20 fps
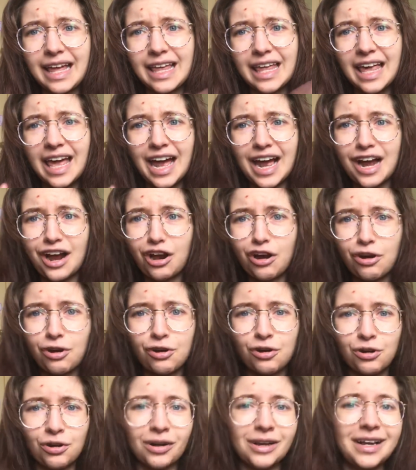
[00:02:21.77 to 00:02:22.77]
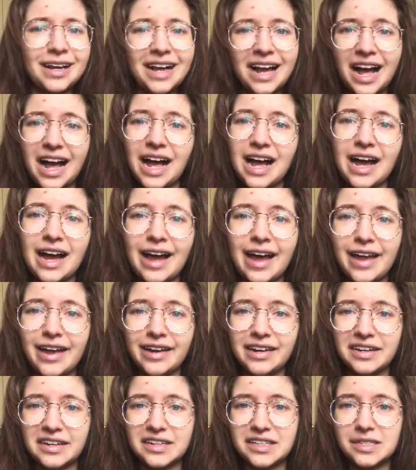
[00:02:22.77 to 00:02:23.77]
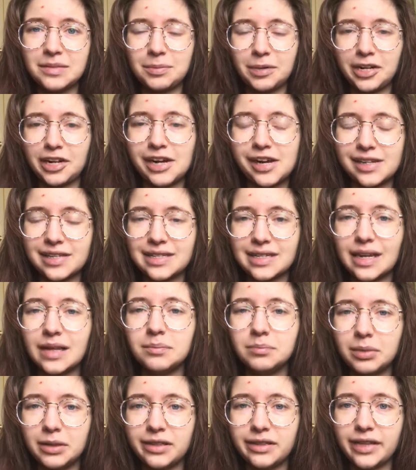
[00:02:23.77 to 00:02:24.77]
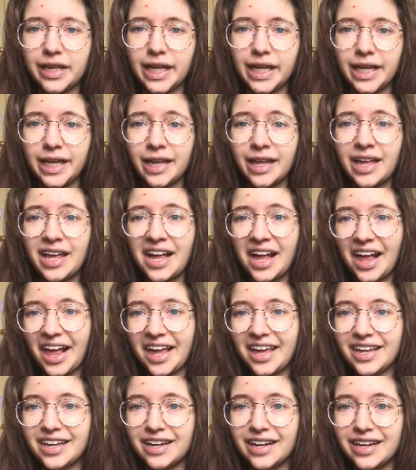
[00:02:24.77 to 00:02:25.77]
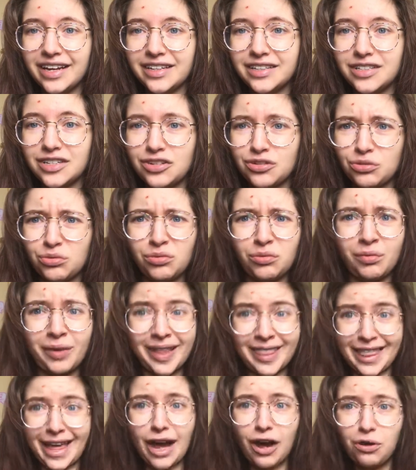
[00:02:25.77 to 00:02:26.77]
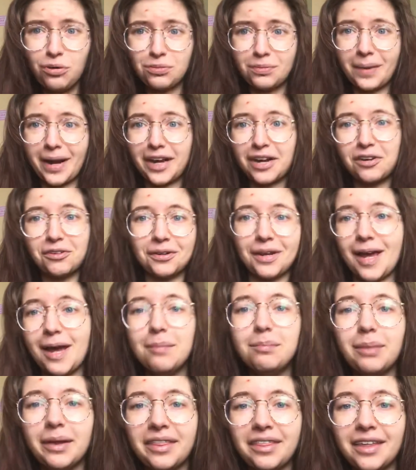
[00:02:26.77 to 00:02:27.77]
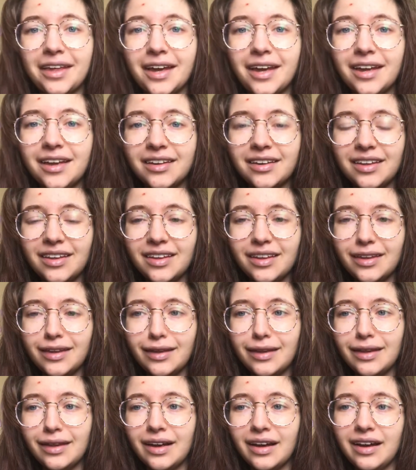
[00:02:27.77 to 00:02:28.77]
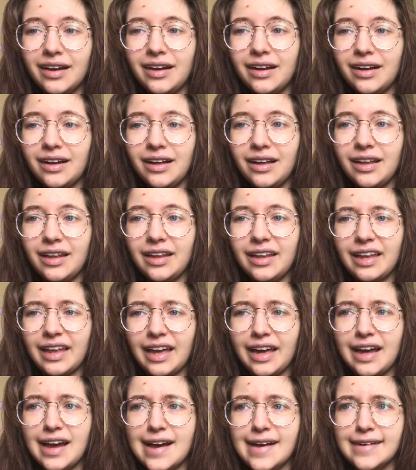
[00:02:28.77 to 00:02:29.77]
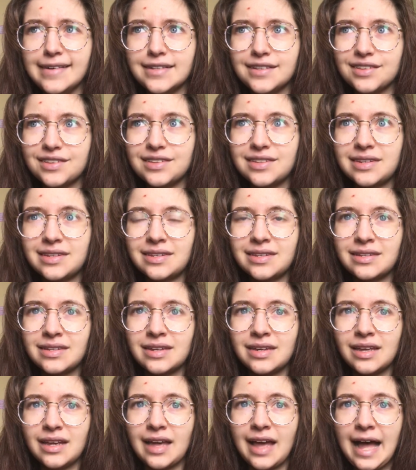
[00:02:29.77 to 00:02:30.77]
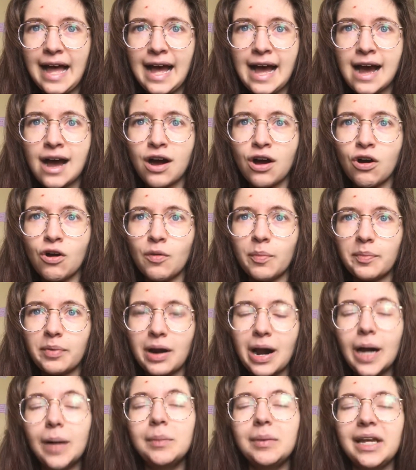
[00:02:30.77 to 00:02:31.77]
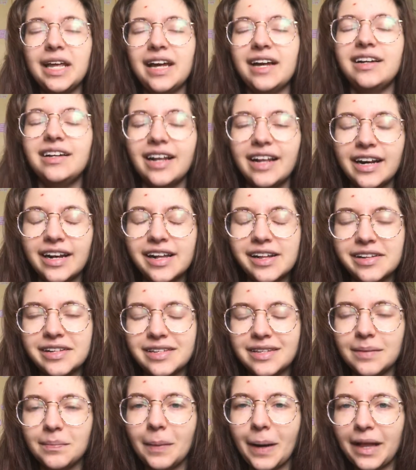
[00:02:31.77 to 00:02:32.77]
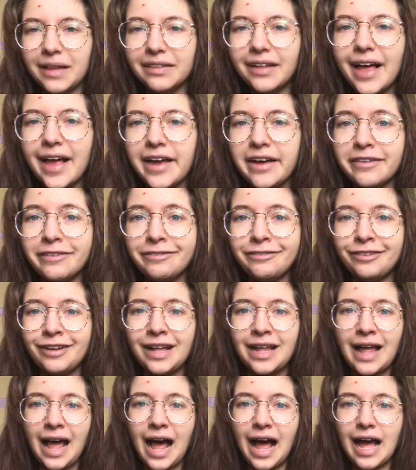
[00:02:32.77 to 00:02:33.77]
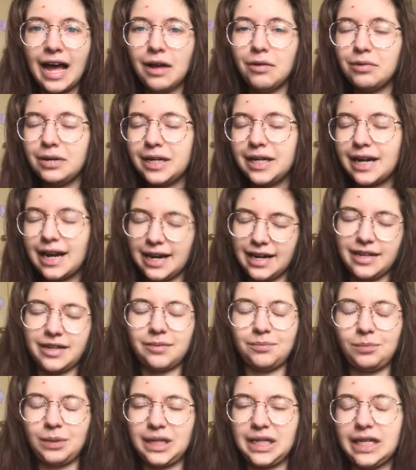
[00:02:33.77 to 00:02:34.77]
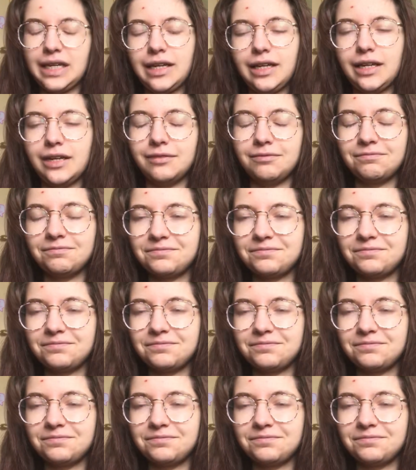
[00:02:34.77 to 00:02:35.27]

how I experience empathy, and without my own empathy and how prominent it is in my life, I would not be